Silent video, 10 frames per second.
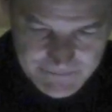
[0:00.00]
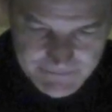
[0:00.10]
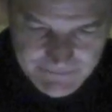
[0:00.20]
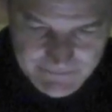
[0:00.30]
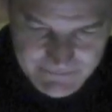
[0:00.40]

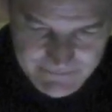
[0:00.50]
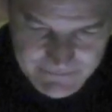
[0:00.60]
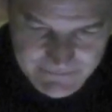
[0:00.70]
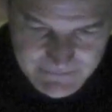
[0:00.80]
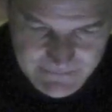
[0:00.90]

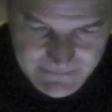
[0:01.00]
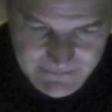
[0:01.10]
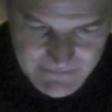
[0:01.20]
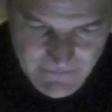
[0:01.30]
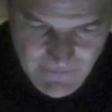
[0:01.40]

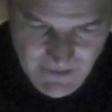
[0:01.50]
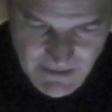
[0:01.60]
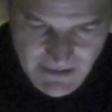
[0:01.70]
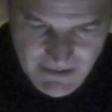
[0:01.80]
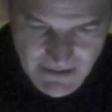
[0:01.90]

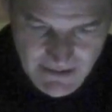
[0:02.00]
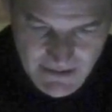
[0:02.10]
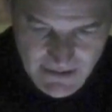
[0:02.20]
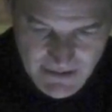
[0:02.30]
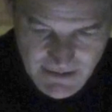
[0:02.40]

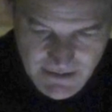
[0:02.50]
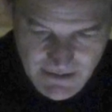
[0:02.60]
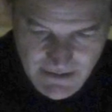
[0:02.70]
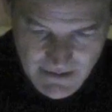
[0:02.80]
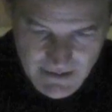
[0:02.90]

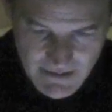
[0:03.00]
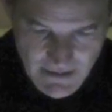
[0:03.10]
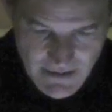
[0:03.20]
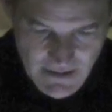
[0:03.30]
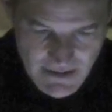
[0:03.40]

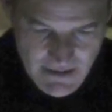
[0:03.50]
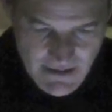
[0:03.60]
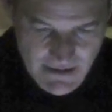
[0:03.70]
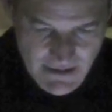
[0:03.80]
[no speech]